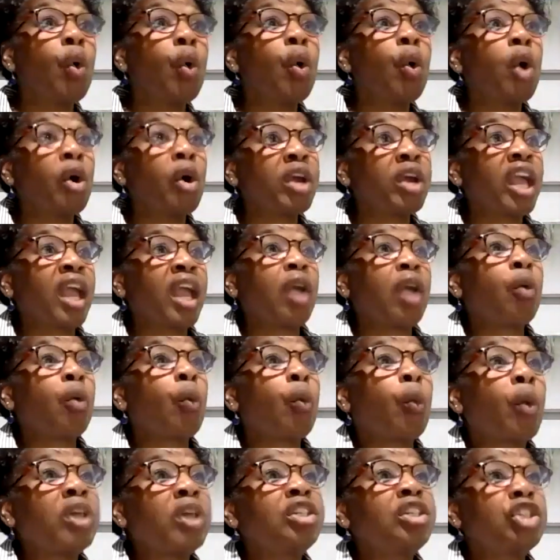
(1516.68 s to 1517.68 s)
okay,
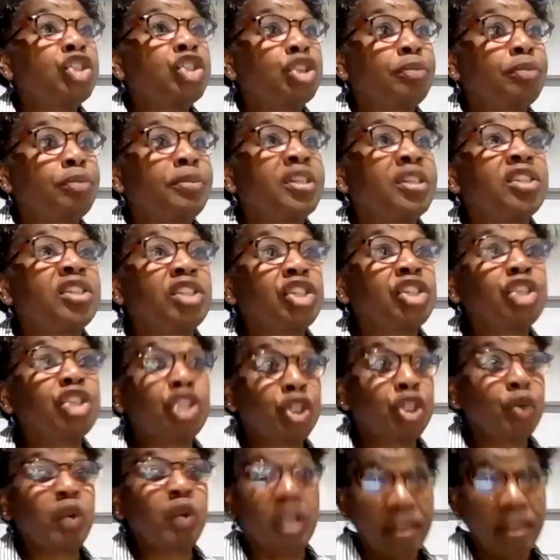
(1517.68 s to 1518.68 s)
what does your business
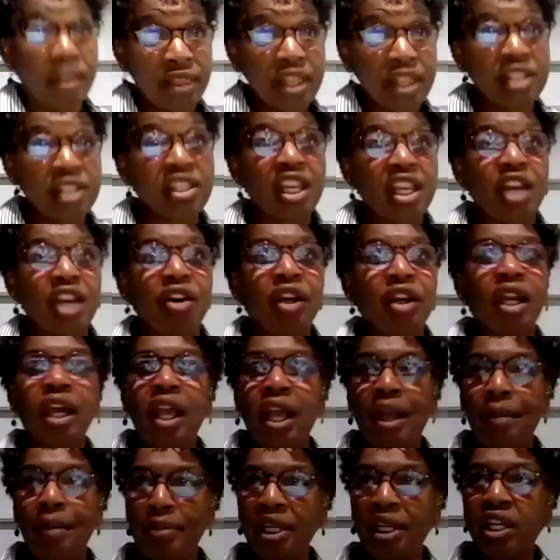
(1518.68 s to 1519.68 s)
do in this area?
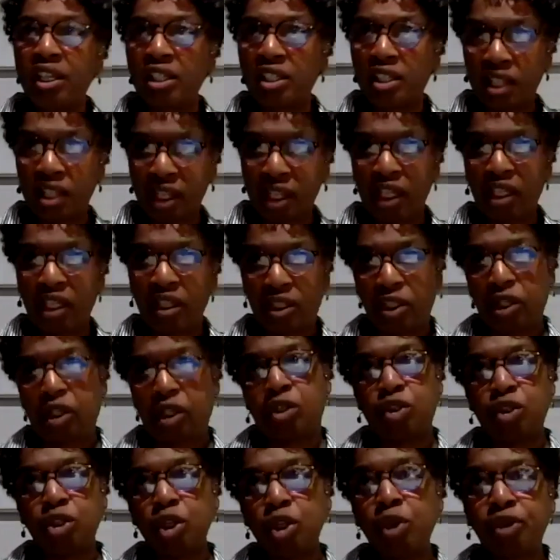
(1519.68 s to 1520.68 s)
And because Nick is a
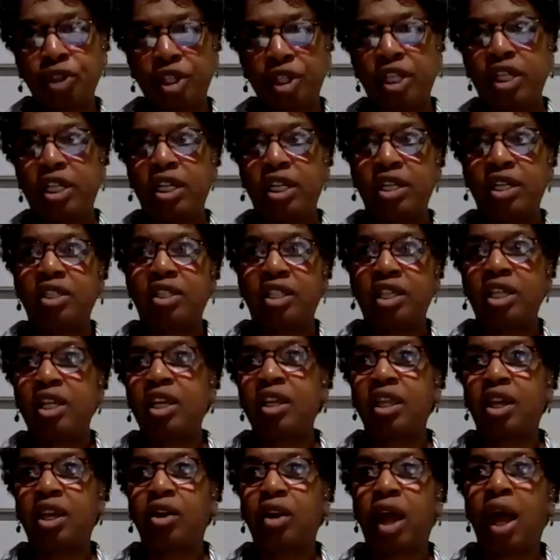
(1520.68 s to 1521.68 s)
consultant and he's
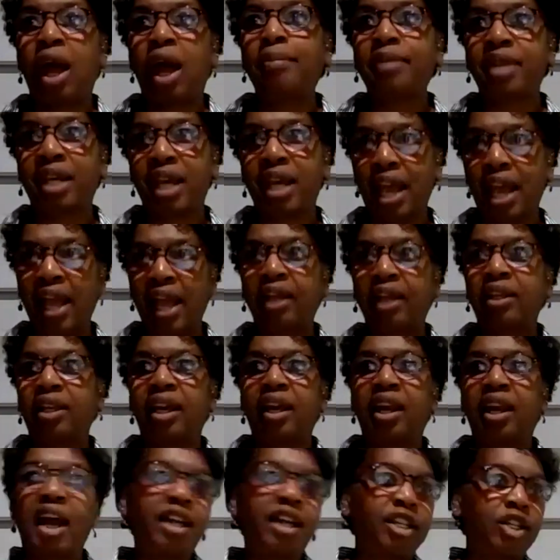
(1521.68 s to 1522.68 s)
sitting there, I'm going to act
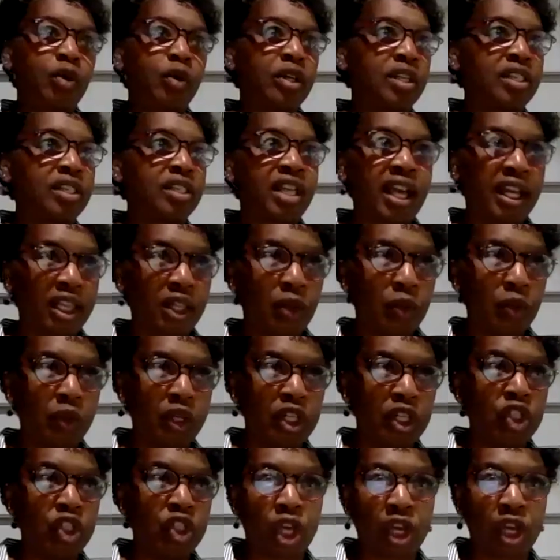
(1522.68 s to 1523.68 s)
like I know exactly what
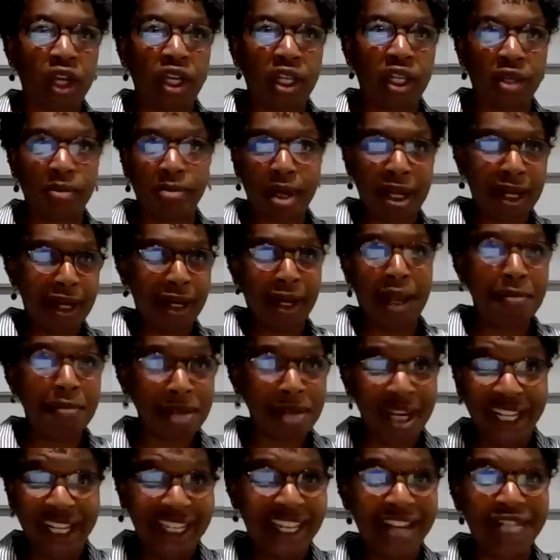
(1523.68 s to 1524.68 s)
he's talking about and I'm
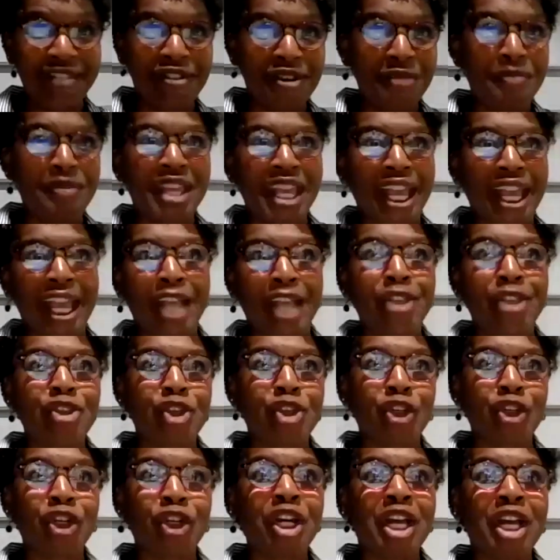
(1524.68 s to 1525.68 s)
going to give him the
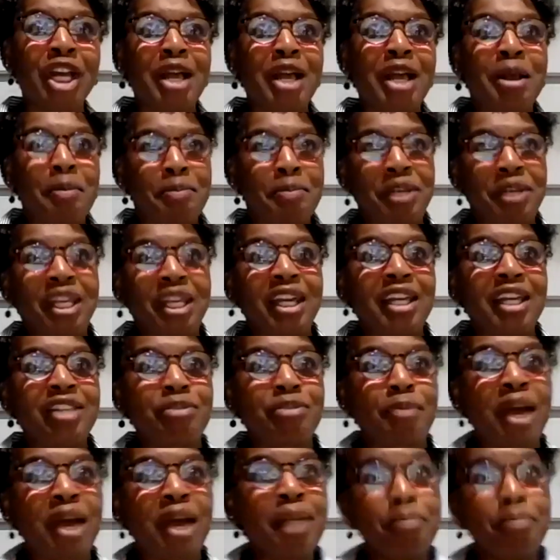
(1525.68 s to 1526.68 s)
answer because
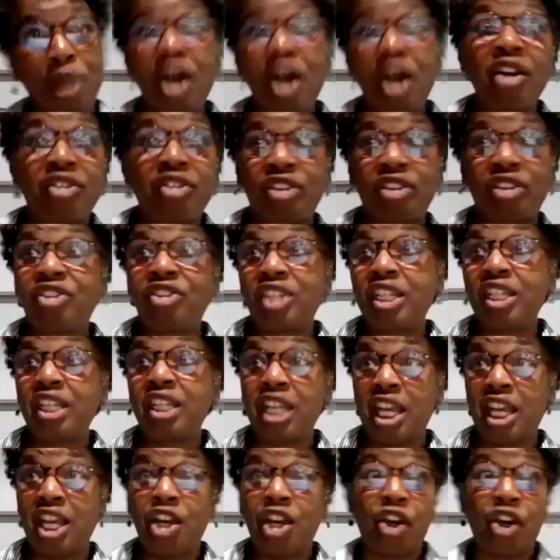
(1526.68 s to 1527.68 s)
my boss is sitting
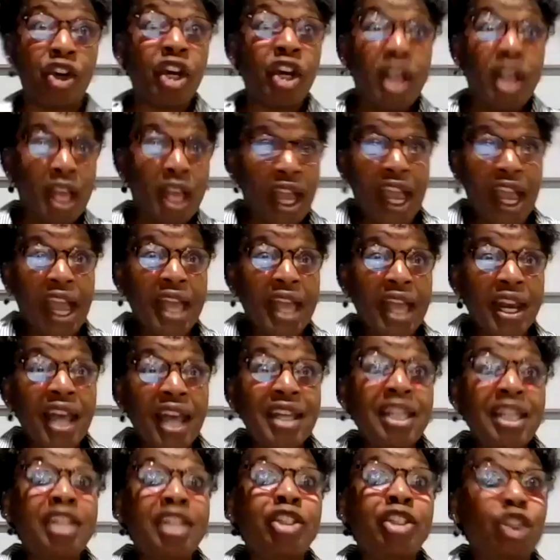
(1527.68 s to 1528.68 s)
here and I
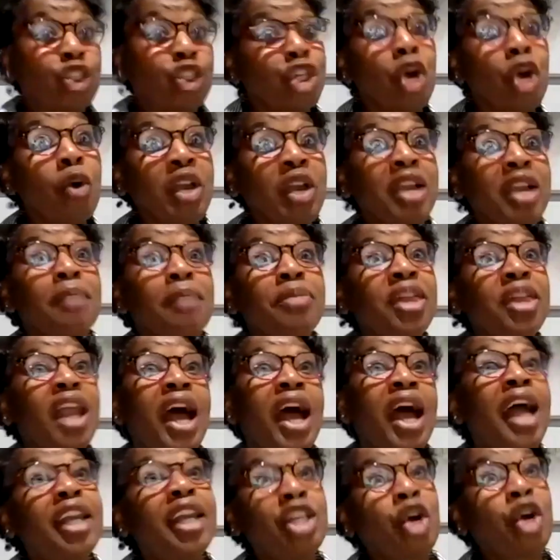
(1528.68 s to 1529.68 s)
need to show him that
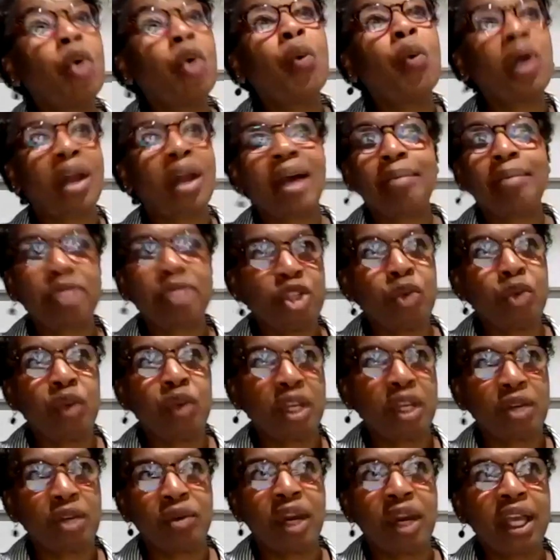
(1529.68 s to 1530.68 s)
I know what I'm
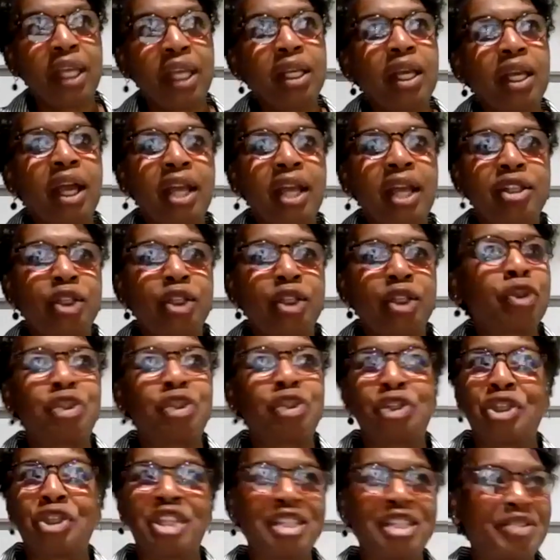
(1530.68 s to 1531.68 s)
doing, right? I told
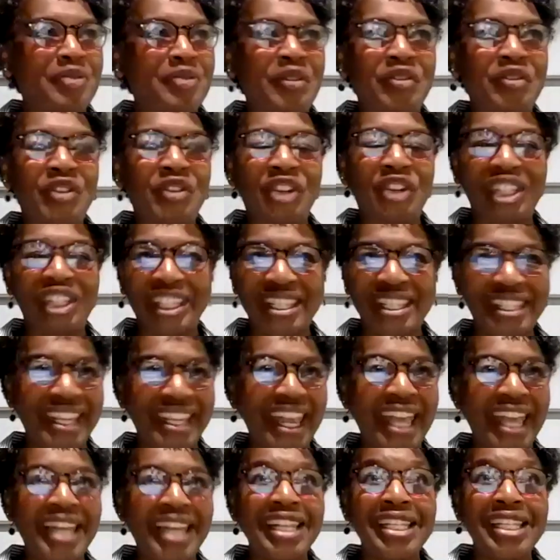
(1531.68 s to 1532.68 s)
you this before, Lyndsey,
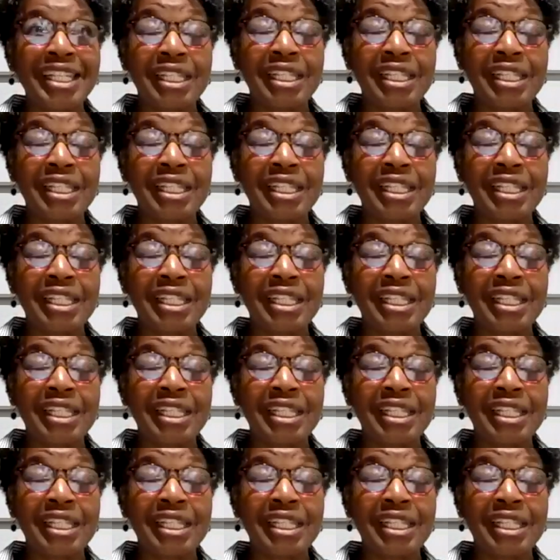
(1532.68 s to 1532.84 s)
and